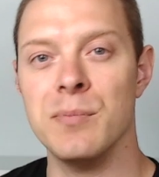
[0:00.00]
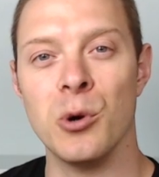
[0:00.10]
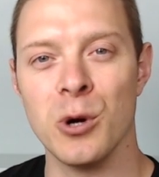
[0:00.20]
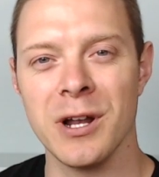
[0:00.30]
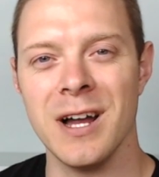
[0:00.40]
it
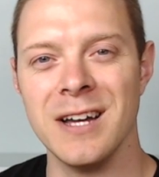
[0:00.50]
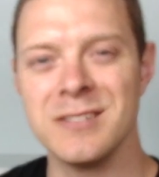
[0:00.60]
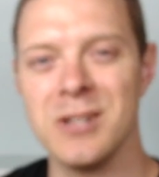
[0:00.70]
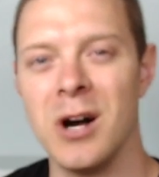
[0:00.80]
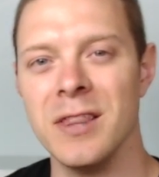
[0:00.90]

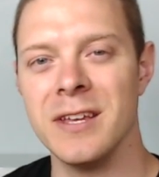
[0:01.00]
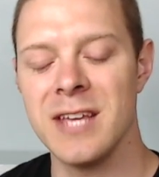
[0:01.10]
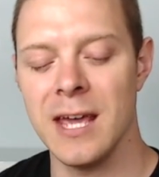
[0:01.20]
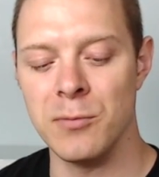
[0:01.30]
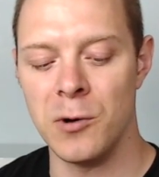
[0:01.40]
organized on the
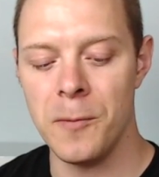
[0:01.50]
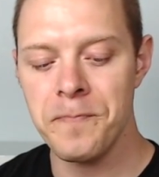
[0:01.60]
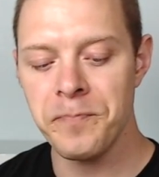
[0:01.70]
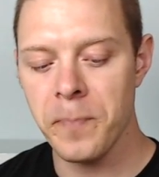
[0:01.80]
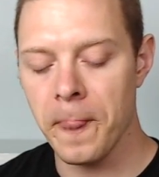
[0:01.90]
table.
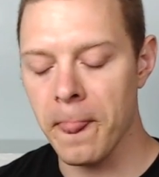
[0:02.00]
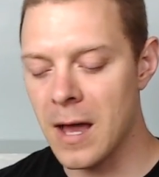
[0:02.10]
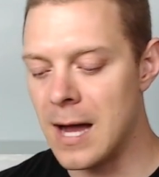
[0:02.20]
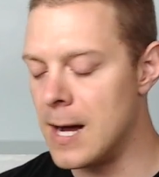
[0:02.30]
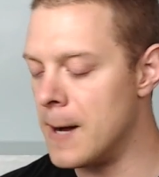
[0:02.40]

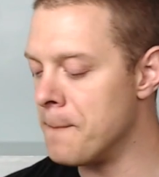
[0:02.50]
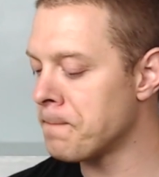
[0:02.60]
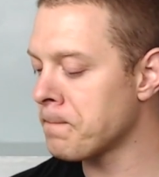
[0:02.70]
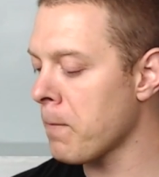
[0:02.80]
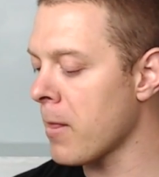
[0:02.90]
Um,
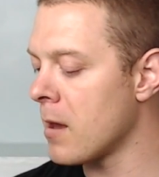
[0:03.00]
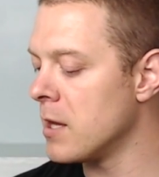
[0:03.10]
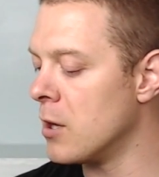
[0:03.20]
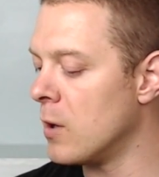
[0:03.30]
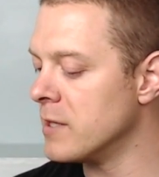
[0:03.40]

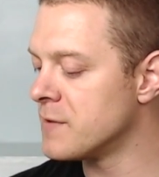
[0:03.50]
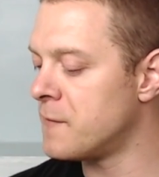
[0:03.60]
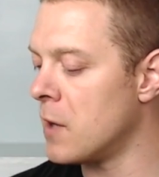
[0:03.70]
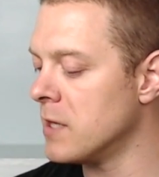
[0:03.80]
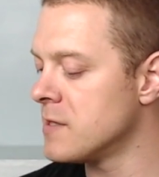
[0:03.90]
you know, as
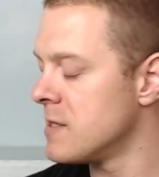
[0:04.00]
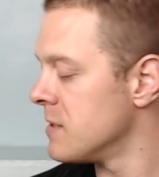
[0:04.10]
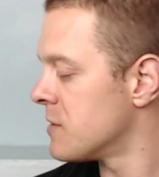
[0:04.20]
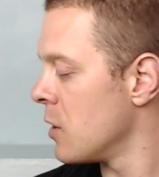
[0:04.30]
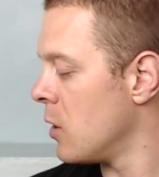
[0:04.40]
far as
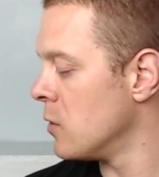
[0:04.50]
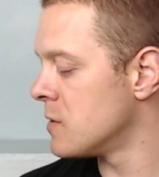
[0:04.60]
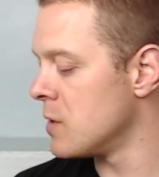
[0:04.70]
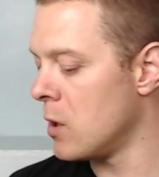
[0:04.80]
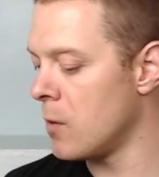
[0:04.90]
this
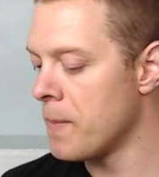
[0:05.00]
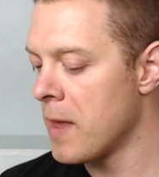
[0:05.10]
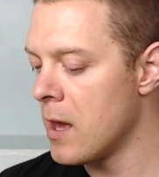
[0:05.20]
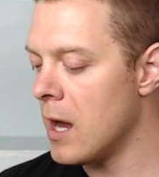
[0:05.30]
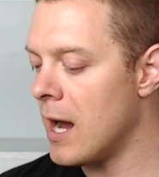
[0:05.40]
goes though,
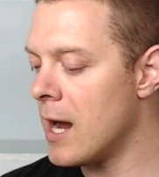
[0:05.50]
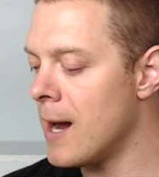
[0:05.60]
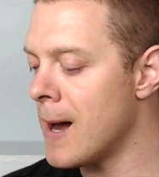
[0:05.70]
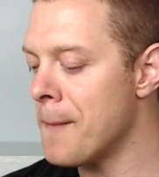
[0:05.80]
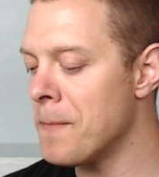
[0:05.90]

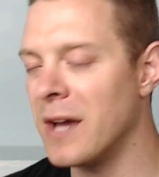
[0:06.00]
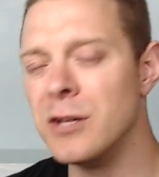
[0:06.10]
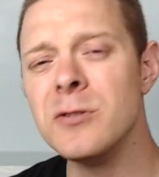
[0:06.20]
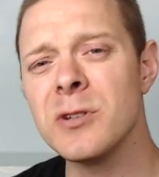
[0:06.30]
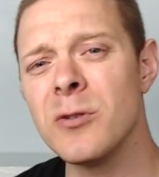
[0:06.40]
uh, I
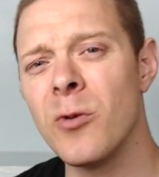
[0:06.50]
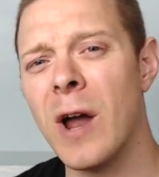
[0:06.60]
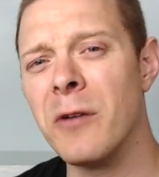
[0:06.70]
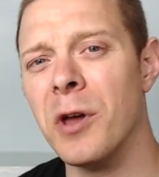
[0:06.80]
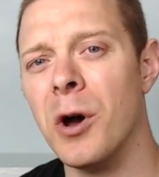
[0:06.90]
use it
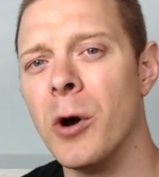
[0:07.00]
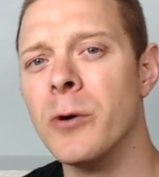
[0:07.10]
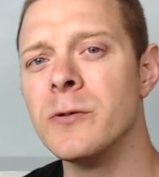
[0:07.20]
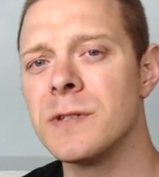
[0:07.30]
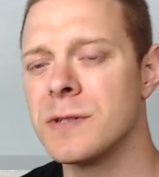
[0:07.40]
around the
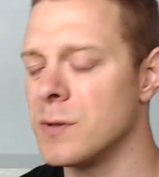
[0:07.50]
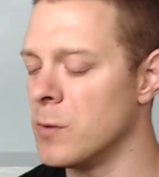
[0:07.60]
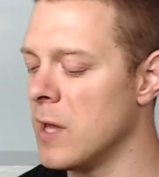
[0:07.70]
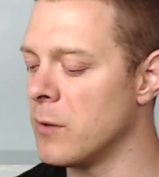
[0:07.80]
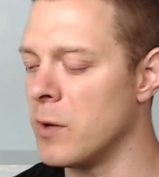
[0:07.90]
house,
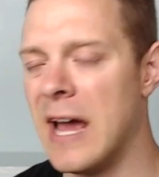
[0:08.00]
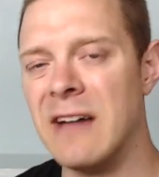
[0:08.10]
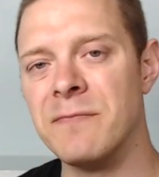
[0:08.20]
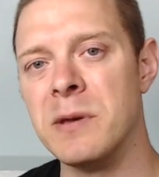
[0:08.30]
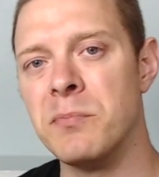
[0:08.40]
like when I
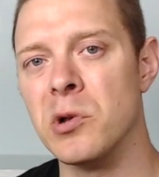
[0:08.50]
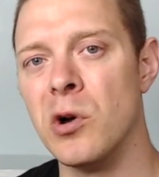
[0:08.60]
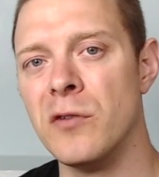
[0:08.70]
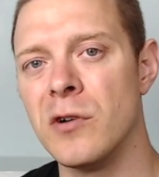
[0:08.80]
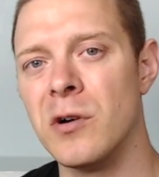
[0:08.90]
have people
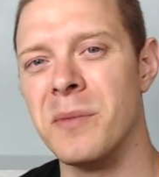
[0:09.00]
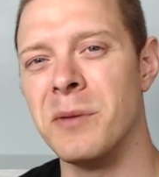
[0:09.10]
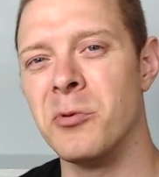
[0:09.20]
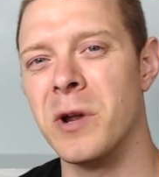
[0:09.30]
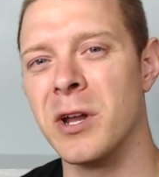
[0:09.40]
over, or
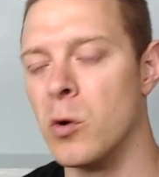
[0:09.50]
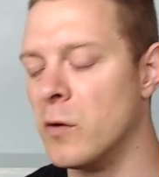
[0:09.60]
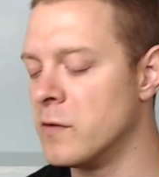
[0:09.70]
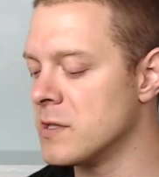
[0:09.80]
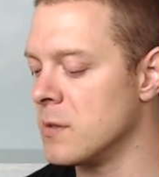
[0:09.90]
maybe when I go
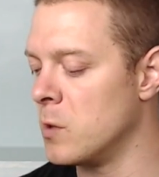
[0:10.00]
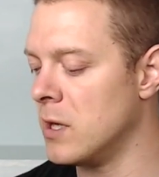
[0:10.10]
over to someone